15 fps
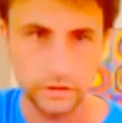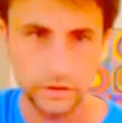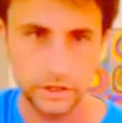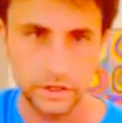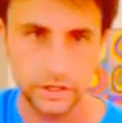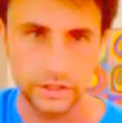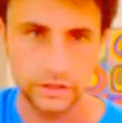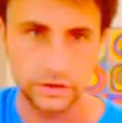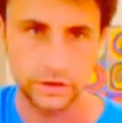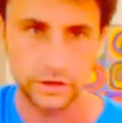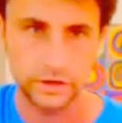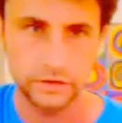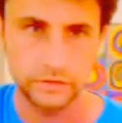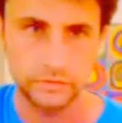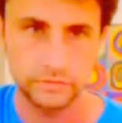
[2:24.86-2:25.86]
Hit this
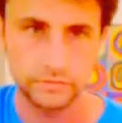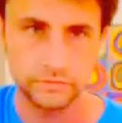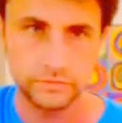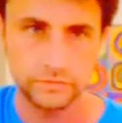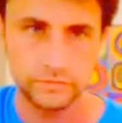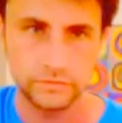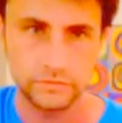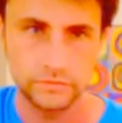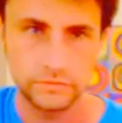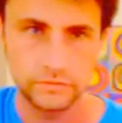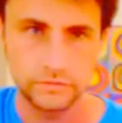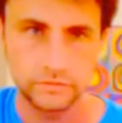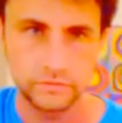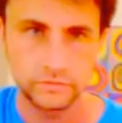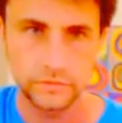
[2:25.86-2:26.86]
string,
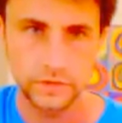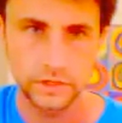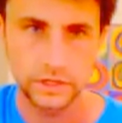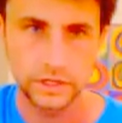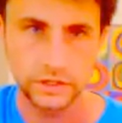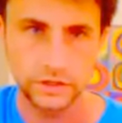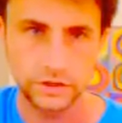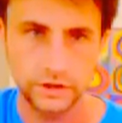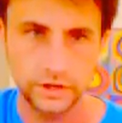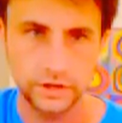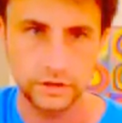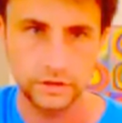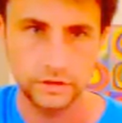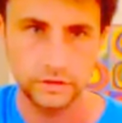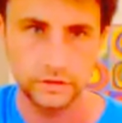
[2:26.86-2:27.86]
the D
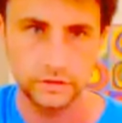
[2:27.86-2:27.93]
string,